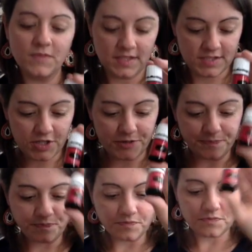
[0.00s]
So
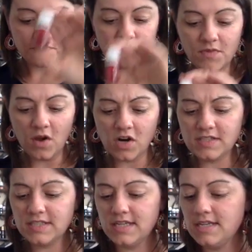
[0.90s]

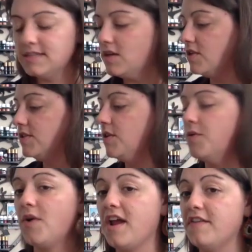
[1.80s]
RC is also
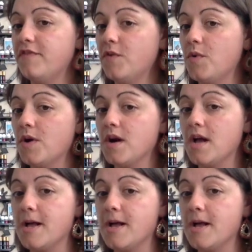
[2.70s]
great for